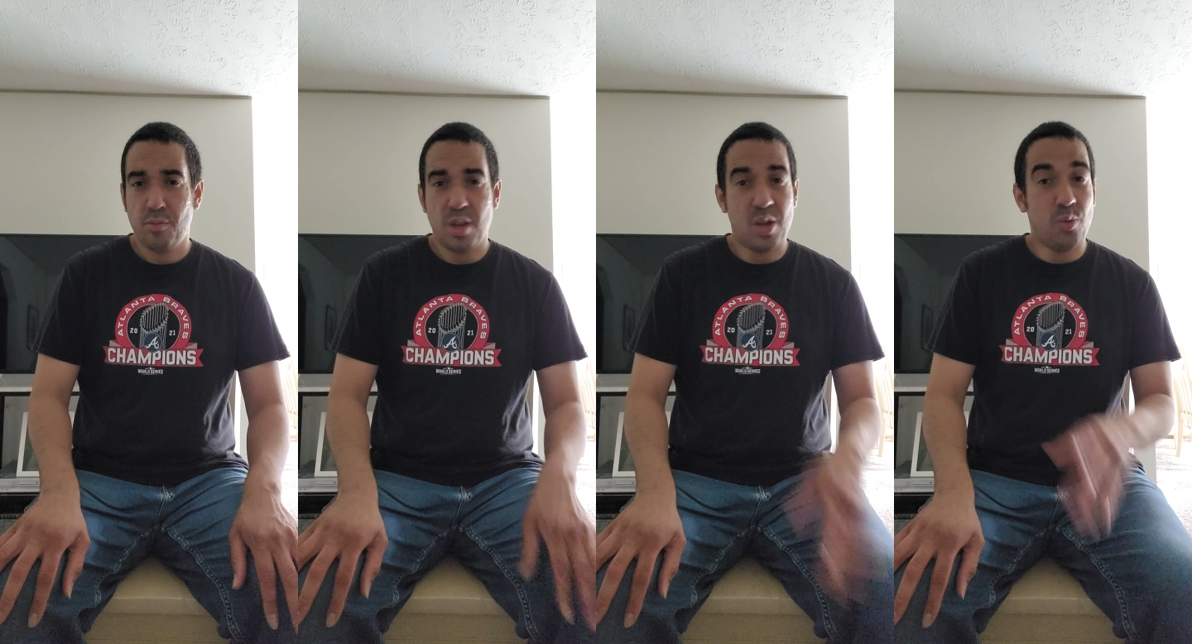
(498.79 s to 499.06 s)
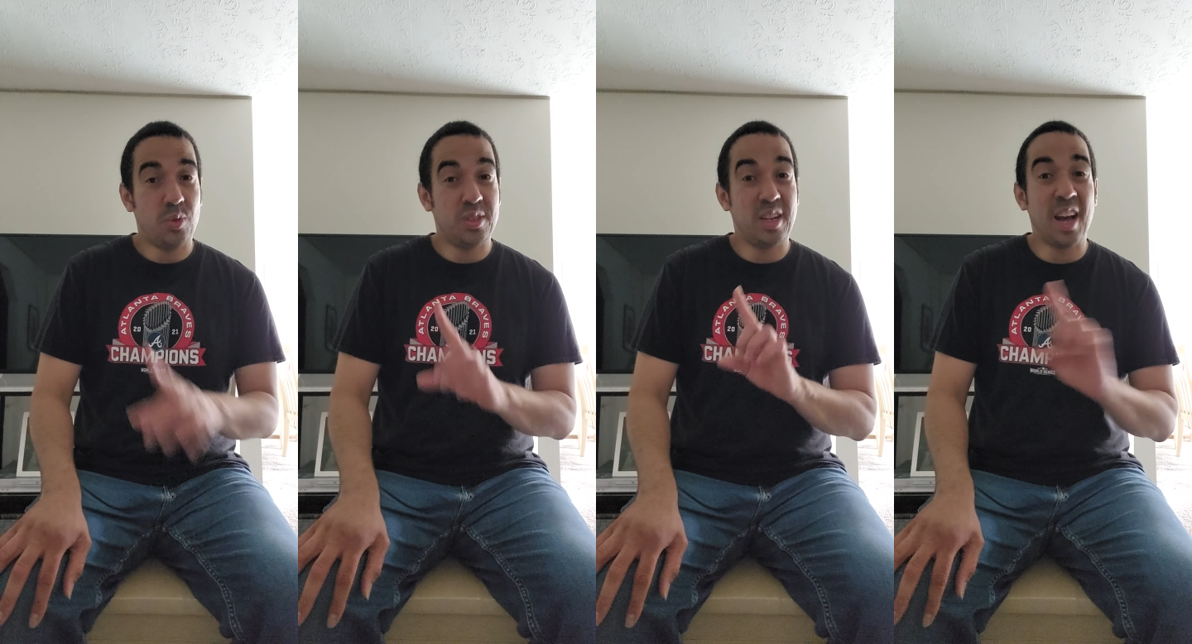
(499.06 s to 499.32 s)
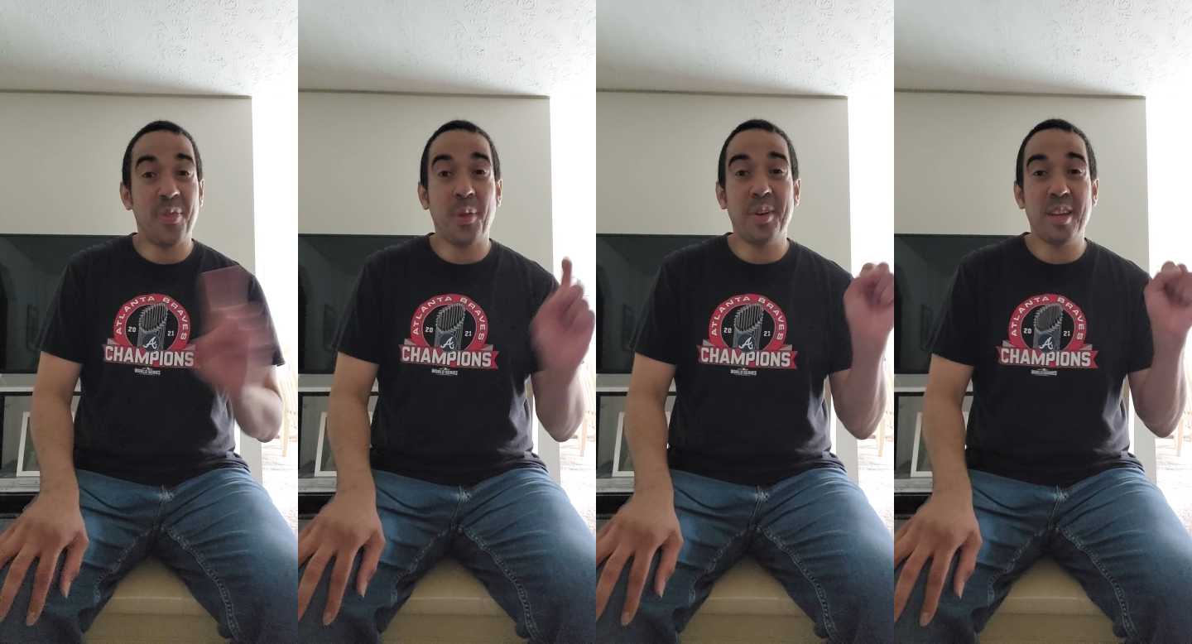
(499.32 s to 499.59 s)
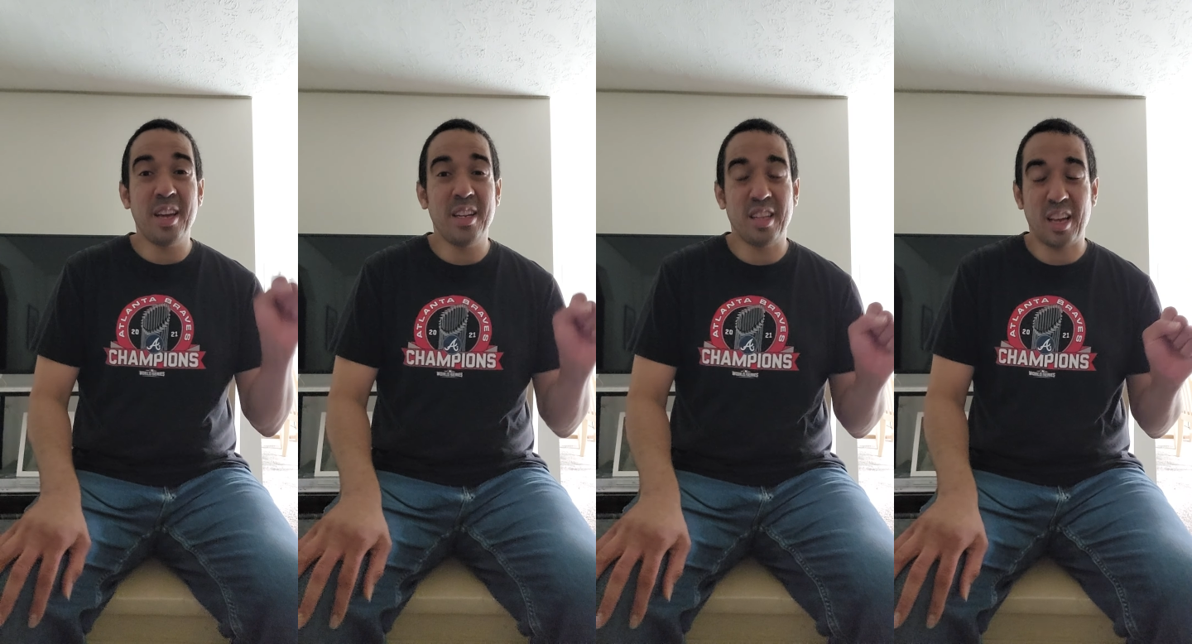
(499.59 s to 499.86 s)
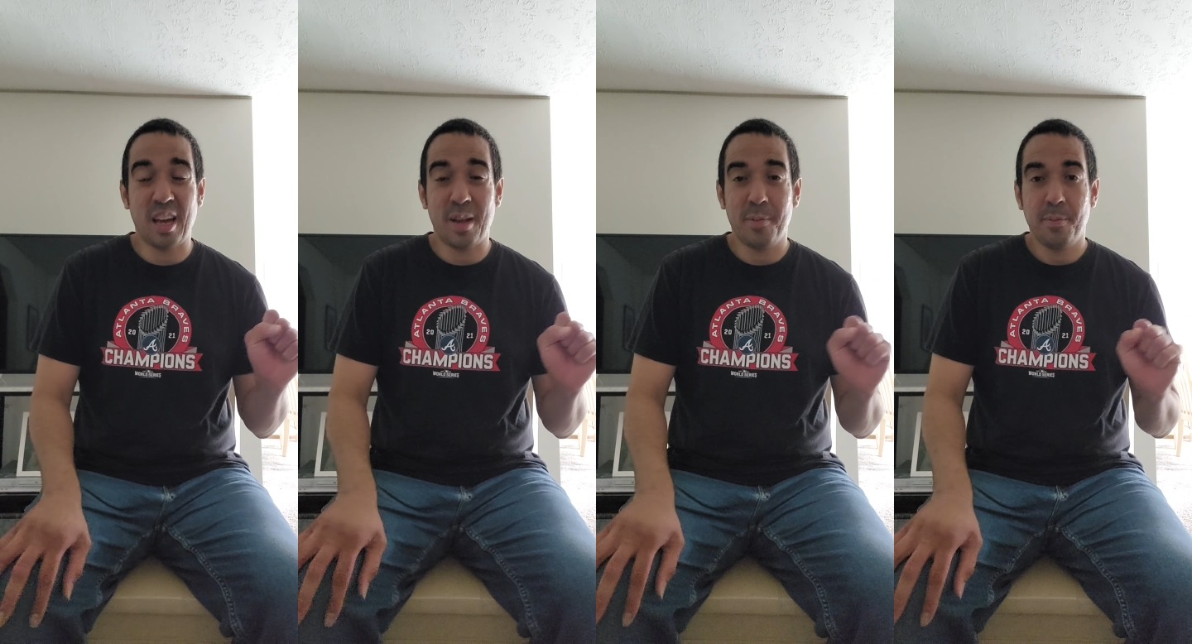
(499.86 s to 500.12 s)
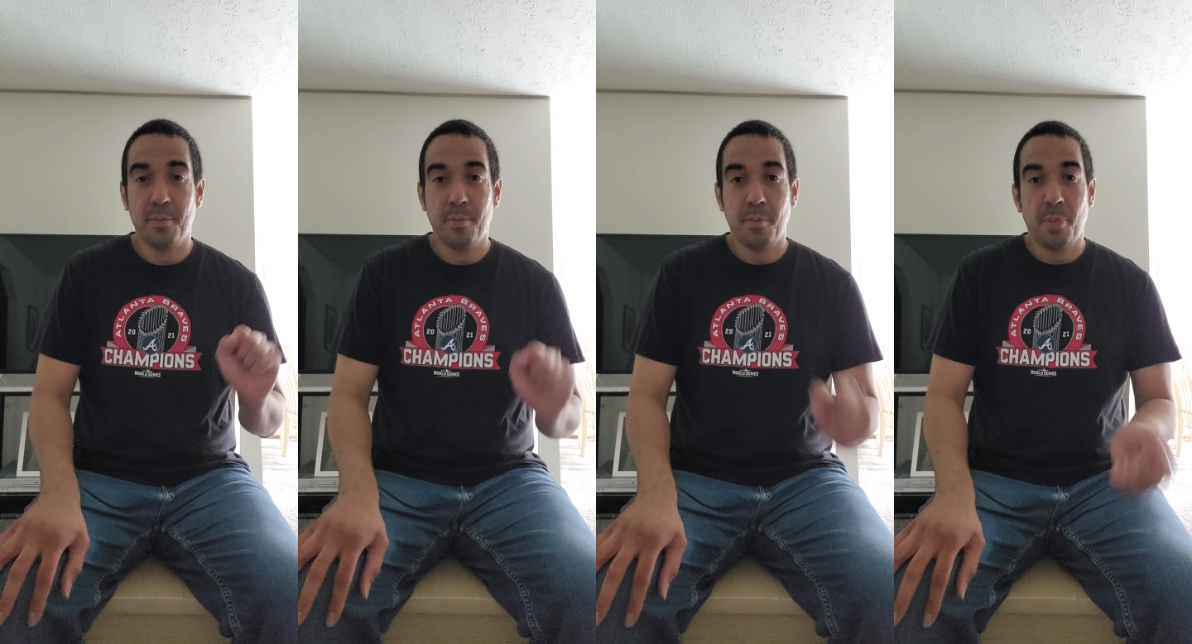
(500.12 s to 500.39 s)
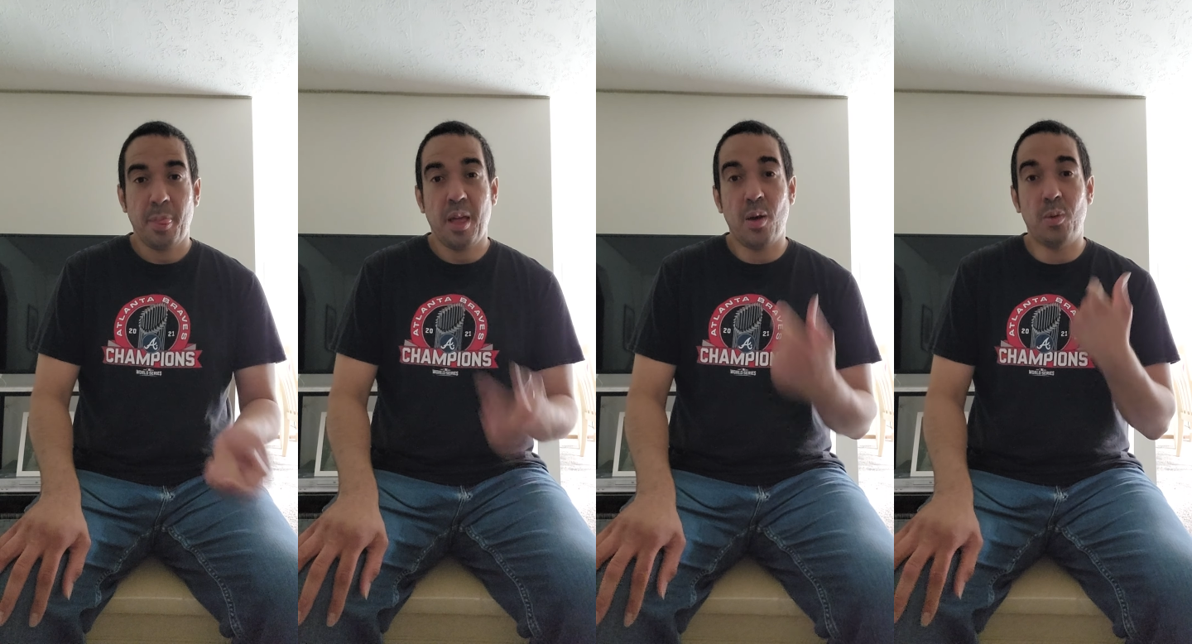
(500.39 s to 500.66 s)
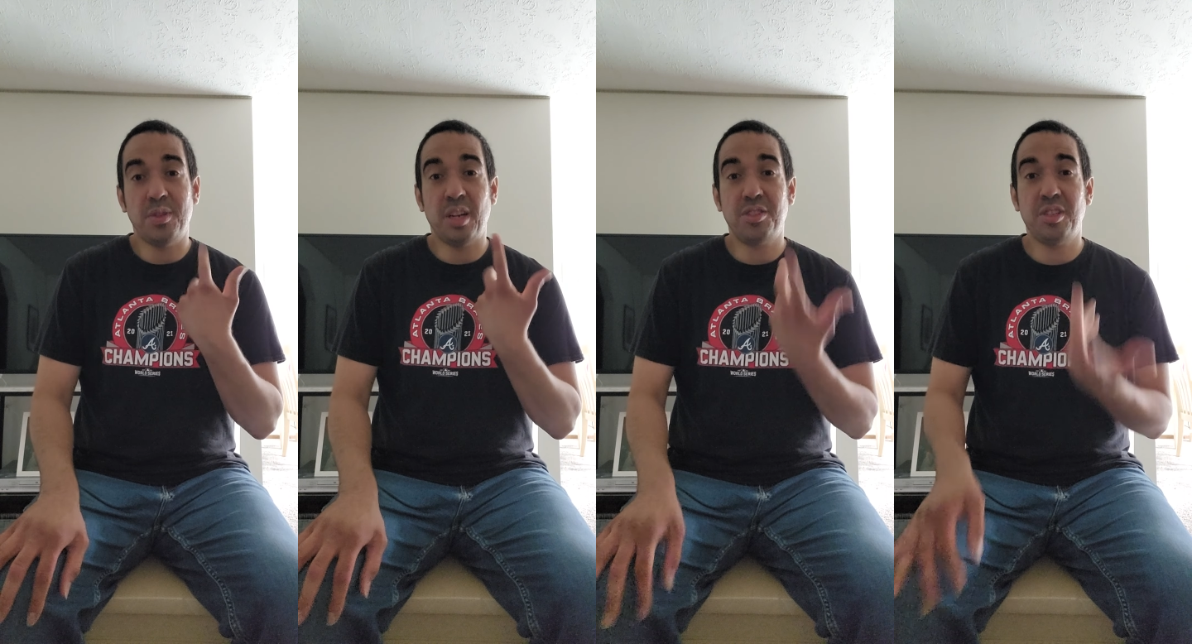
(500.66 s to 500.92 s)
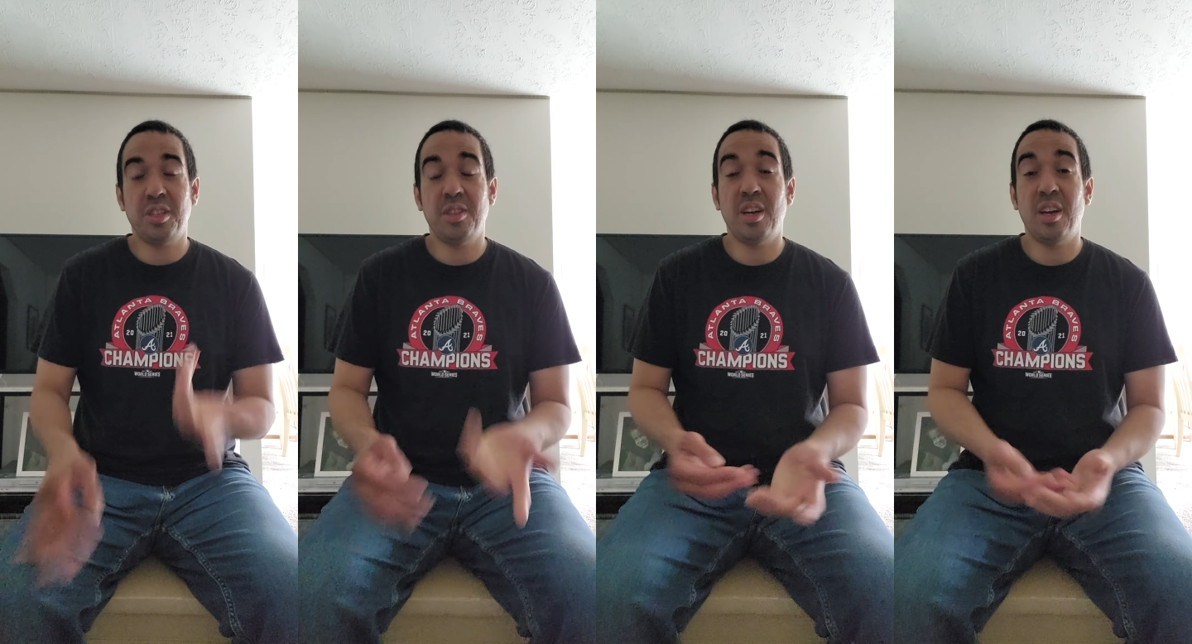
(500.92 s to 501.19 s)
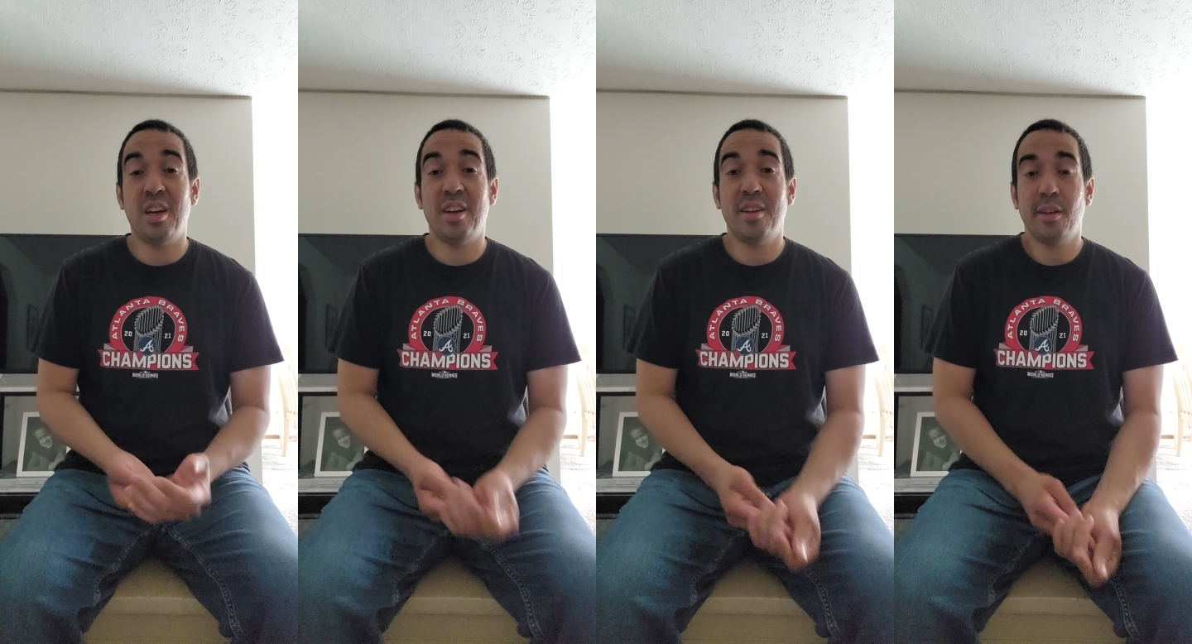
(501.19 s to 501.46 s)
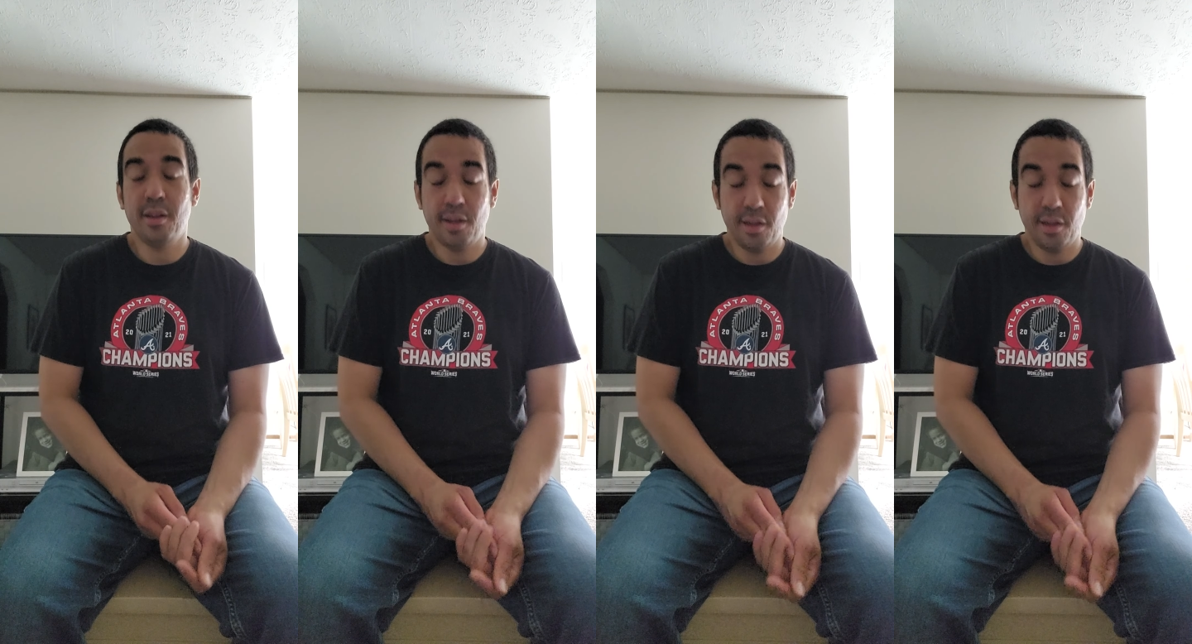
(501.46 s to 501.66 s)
It was not the 10K. It was actually the